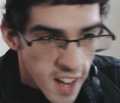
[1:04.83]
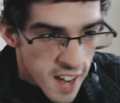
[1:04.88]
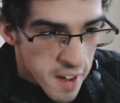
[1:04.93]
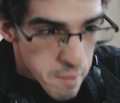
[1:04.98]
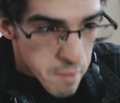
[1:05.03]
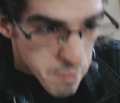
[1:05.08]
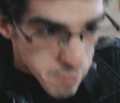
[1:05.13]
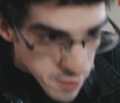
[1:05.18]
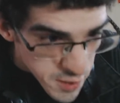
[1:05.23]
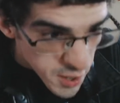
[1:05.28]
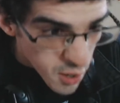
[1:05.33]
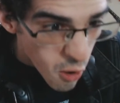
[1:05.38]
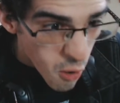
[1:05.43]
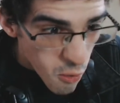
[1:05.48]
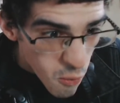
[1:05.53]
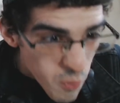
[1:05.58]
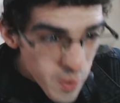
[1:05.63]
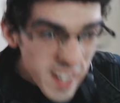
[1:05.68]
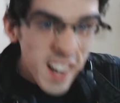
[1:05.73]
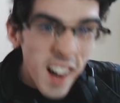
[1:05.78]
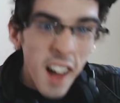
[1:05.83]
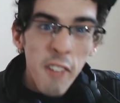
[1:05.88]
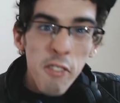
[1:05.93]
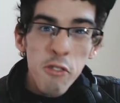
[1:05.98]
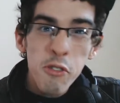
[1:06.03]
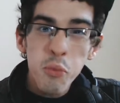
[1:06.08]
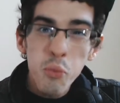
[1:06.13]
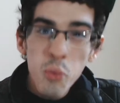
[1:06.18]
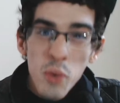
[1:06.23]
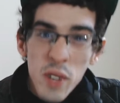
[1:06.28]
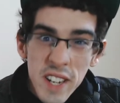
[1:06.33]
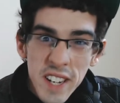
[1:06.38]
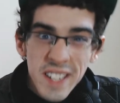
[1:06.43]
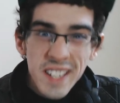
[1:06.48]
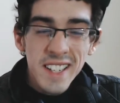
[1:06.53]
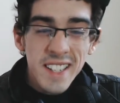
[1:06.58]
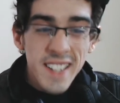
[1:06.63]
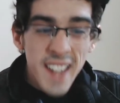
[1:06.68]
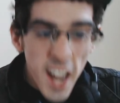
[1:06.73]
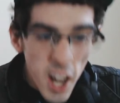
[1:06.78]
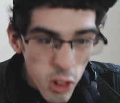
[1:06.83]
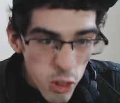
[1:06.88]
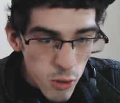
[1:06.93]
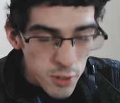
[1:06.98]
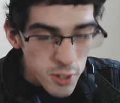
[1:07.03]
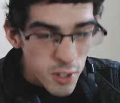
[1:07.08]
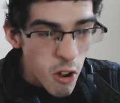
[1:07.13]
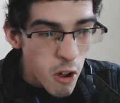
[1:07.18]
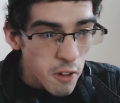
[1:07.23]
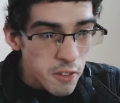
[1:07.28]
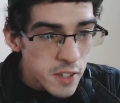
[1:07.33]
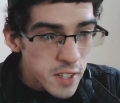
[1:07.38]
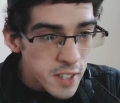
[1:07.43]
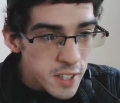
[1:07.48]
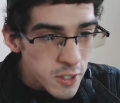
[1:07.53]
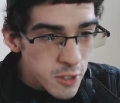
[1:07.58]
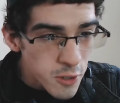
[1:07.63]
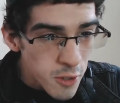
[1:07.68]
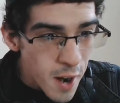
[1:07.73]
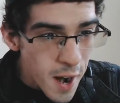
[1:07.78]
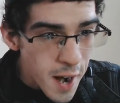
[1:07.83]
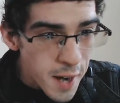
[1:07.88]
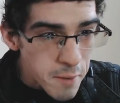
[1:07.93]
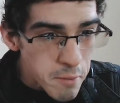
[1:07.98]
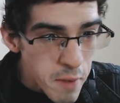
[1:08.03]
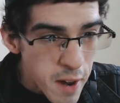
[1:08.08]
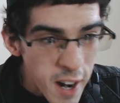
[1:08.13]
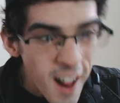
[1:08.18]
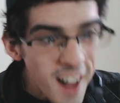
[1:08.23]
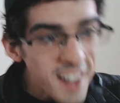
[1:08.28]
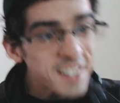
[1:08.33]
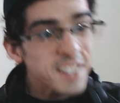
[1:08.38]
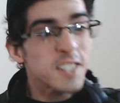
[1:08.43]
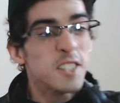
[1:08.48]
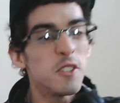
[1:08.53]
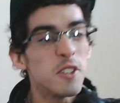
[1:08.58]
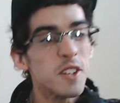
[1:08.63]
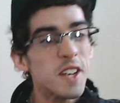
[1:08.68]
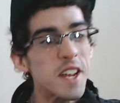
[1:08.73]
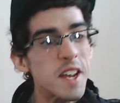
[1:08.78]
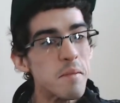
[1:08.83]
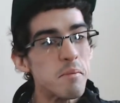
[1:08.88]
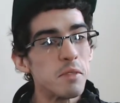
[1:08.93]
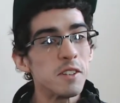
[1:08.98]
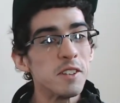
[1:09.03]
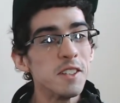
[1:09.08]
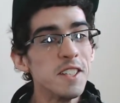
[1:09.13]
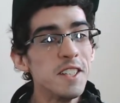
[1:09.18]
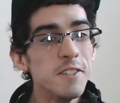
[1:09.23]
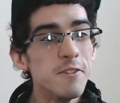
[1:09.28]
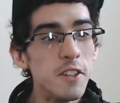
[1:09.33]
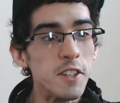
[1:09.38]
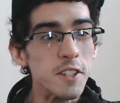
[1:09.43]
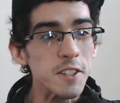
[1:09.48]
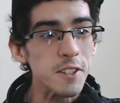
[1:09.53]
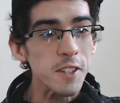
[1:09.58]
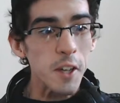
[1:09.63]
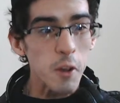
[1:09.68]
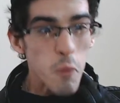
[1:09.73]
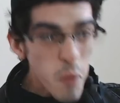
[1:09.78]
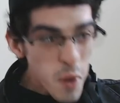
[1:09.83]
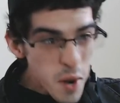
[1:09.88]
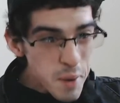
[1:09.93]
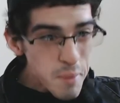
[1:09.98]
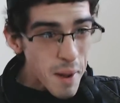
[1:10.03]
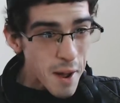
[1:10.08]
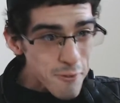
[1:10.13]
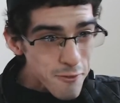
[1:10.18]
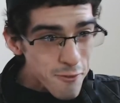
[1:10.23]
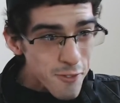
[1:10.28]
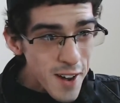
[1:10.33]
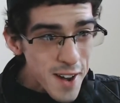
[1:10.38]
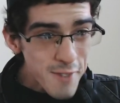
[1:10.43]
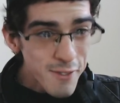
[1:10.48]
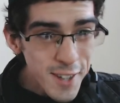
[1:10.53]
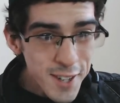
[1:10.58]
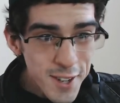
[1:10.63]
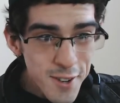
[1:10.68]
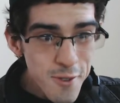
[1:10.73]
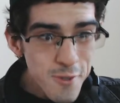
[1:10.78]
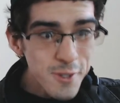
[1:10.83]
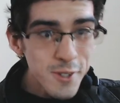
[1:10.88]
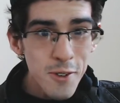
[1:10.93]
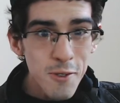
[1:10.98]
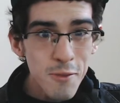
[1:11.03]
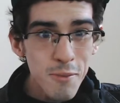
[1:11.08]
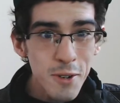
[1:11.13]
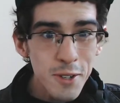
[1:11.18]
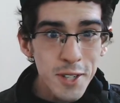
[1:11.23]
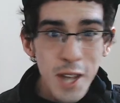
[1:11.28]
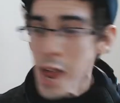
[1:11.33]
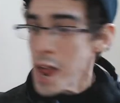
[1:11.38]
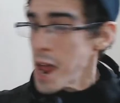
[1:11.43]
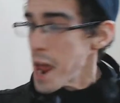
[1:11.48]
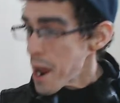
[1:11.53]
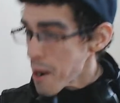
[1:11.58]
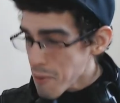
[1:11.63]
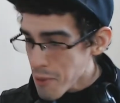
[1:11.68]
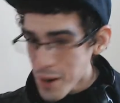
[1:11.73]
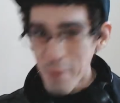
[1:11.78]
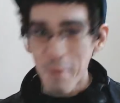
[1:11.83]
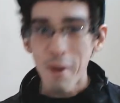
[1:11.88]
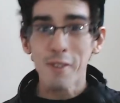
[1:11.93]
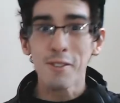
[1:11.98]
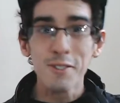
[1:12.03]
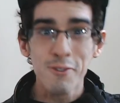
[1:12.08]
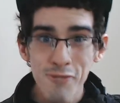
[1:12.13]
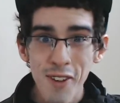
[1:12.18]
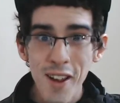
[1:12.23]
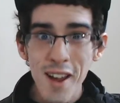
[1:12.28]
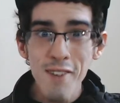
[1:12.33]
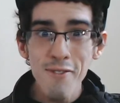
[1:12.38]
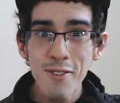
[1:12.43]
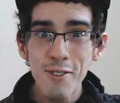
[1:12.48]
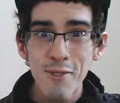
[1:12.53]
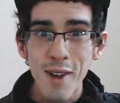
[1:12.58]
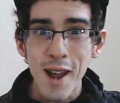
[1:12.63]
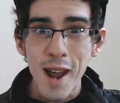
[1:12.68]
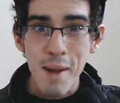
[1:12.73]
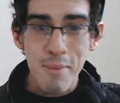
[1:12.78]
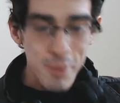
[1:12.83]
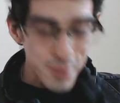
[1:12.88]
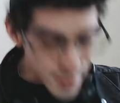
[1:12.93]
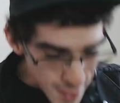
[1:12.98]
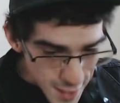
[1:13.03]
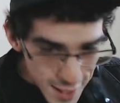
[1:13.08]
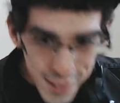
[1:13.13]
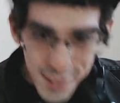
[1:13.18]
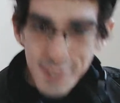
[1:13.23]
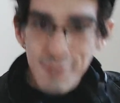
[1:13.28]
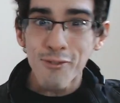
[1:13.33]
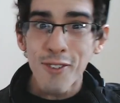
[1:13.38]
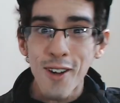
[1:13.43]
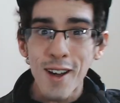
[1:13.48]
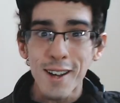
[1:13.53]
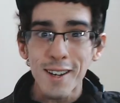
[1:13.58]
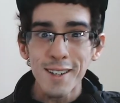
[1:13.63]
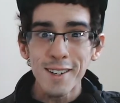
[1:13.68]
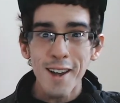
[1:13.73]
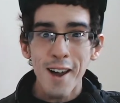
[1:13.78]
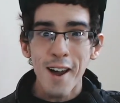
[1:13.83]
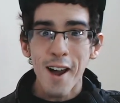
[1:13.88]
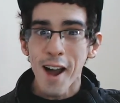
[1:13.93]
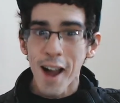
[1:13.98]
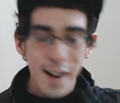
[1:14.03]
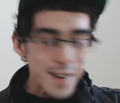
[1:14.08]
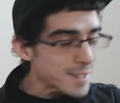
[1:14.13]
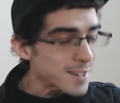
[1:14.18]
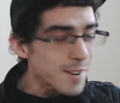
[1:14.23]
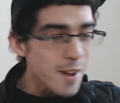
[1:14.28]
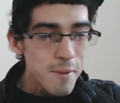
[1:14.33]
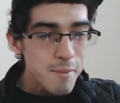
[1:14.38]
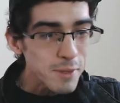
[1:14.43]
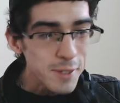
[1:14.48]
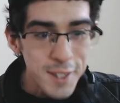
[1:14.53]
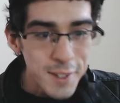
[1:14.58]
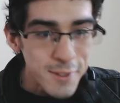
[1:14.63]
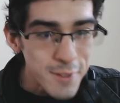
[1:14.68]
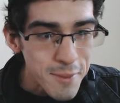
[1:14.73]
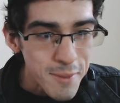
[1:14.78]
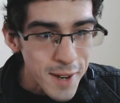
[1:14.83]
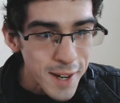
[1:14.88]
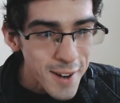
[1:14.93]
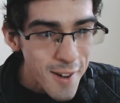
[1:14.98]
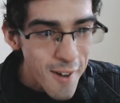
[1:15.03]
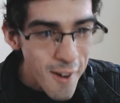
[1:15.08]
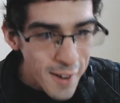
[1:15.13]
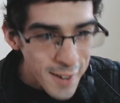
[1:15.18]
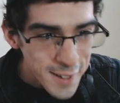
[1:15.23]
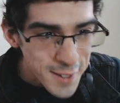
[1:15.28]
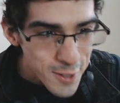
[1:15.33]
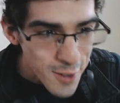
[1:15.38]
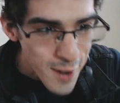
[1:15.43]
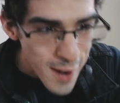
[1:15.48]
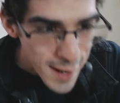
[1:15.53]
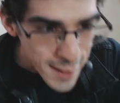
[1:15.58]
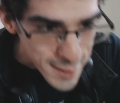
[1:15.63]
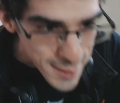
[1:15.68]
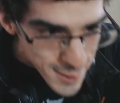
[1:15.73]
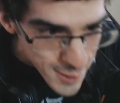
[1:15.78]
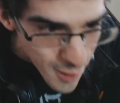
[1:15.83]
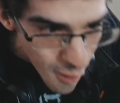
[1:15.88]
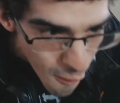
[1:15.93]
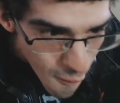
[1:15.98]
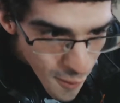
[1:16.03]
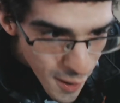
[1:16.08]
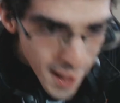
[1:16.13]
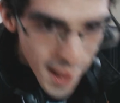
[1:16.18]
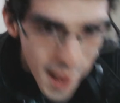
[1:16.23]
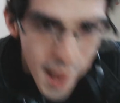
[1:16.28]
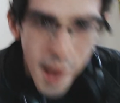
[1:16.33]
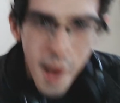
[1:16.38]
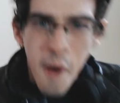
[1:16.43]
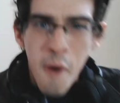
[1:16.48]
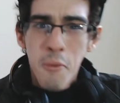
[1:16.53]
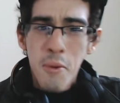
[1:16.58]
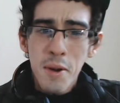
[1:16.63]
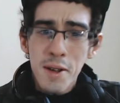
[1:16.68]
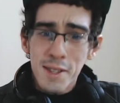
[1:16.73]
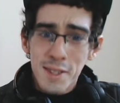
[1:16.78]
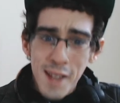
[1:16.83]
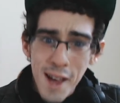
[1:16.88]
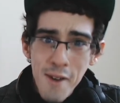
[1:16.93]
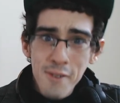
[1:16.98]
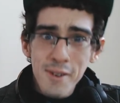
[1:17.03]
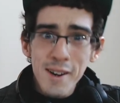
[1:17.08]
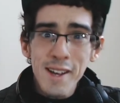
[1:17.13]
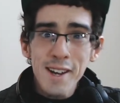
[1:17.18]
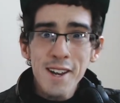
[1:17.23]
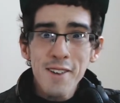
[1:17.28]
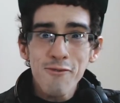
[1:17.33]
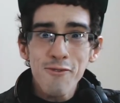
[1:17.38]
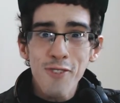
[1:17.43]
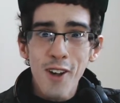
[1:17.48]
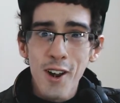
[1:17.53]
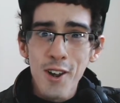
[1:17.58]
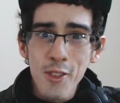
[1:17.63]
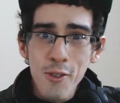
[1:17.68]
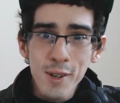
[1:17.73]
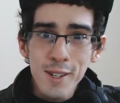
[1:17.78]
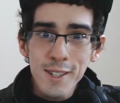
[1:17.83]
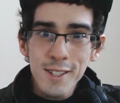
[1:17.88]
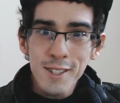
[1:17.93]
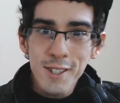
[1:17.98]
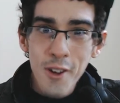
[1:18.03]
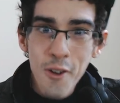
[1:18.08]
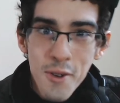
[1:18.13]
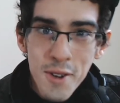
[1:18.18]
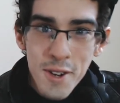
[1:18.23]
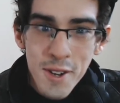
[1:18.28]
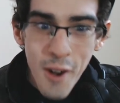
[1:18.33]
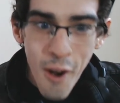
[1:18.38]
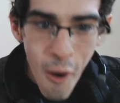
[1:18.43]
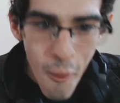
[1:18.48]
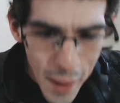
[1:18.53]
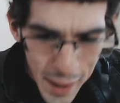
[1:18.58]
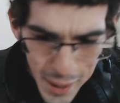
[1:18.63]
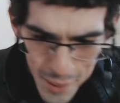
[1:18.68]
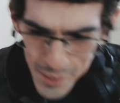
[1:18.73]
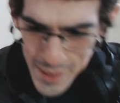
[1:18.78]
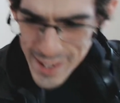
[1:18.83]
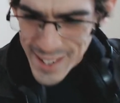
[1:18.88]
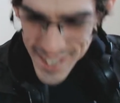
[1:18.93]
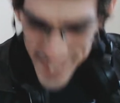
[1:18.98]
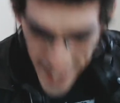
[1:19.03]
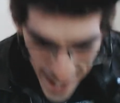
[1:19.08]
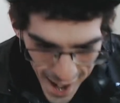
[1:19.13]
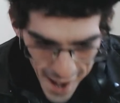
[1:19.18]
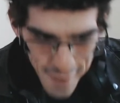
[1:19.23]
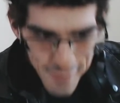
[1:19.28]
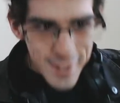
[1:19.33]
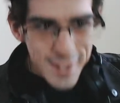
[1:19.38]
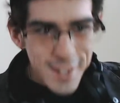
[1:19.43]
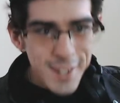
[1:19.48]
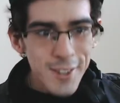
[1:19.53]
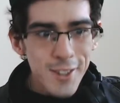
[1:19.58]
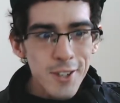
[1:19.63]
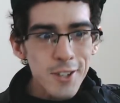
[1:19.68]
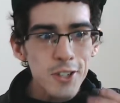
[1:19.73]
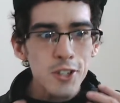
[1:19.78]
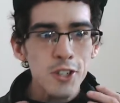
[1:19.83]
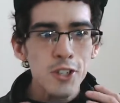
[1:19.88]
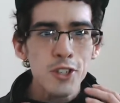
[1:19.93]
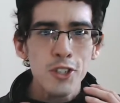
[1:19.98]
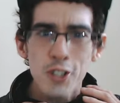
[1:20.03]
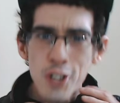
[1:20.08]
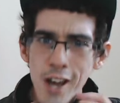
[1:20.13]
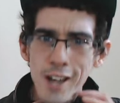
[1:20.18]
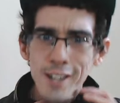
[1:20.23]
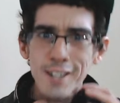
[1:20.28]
So we got three killers on this track, man. I still can't believe this. Like, one of my favorite YouTubers and one of my favorite rappers is fucking, I cannot believe it, man, on a track. So without any further ado, y'all, why don't we dive into this shit?